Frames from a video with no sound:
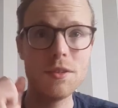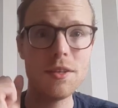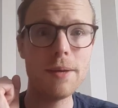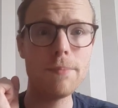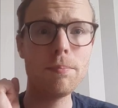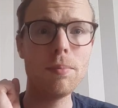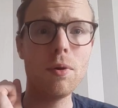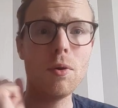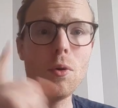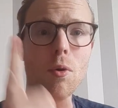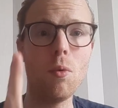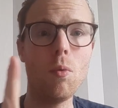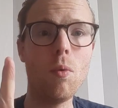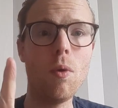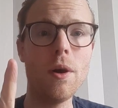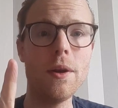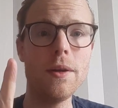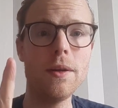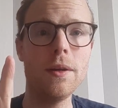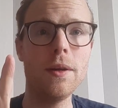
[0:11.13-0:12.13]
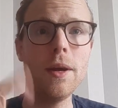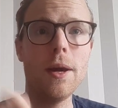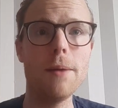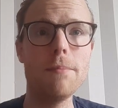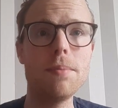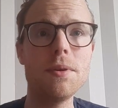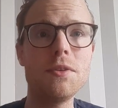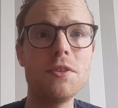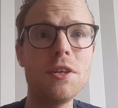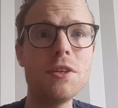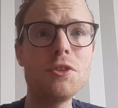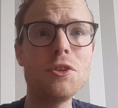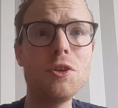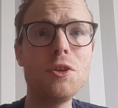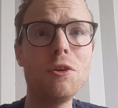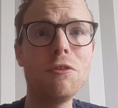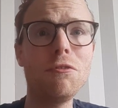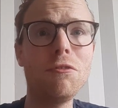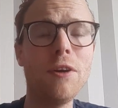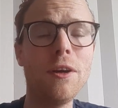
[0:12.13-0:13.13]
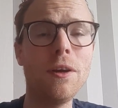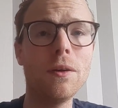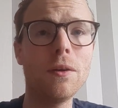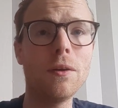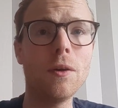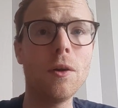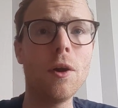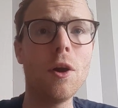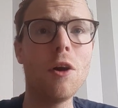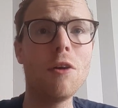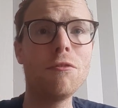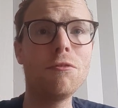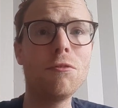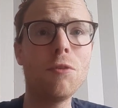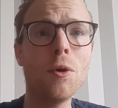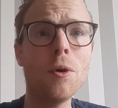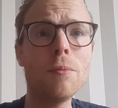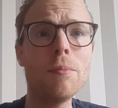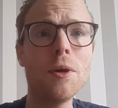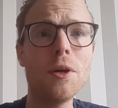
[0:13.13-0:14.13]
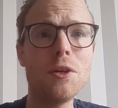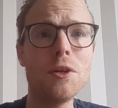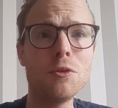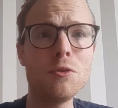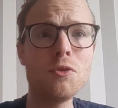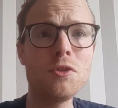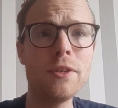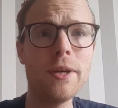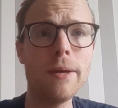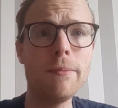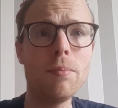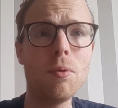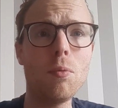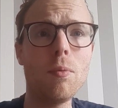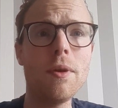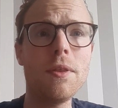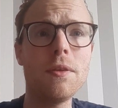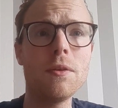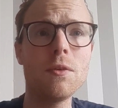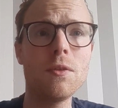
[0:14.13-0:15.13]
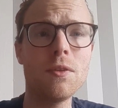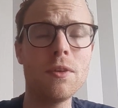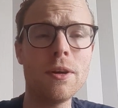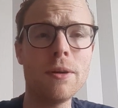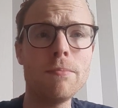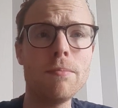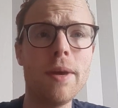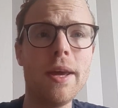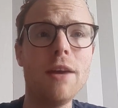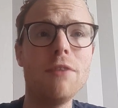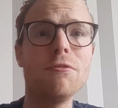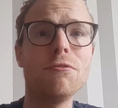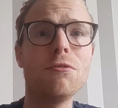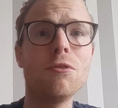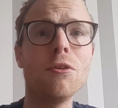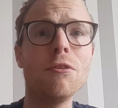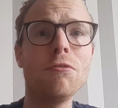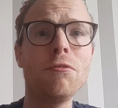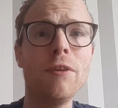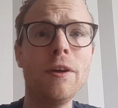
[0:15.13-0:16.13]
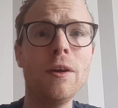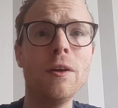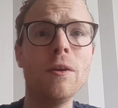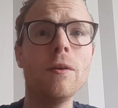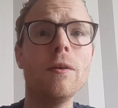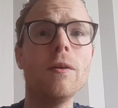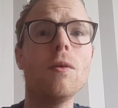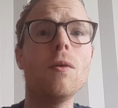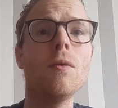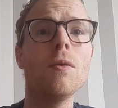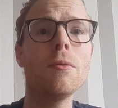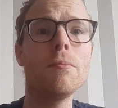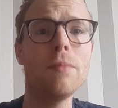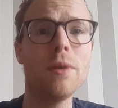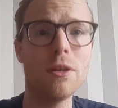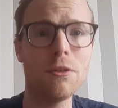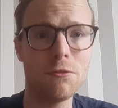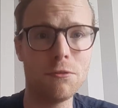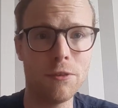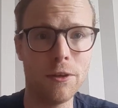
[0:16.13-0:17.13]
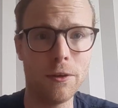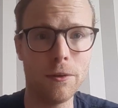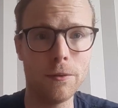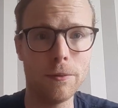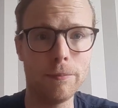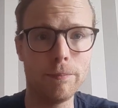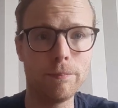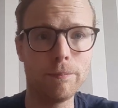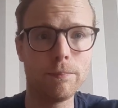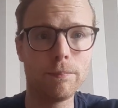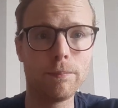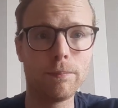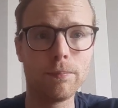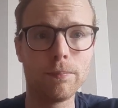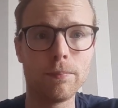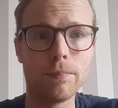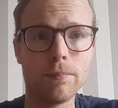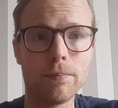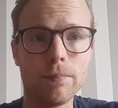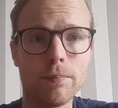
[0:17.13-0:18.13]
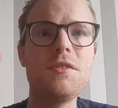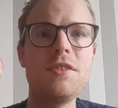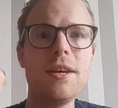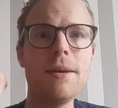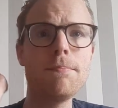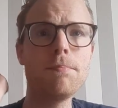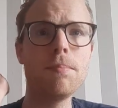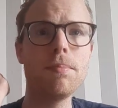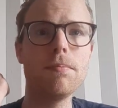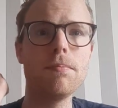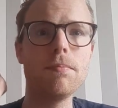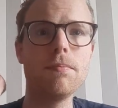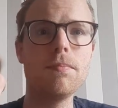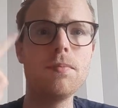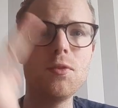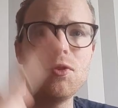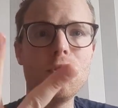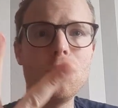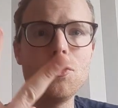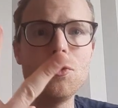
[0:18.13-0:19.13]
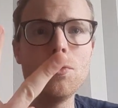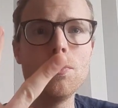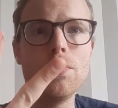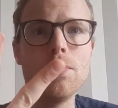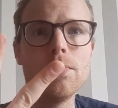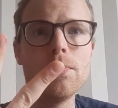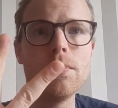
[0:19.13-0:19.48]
Tip 1. Position your finger. Form a U-shape with your thumb and forefinger or middle finger. Tip 2.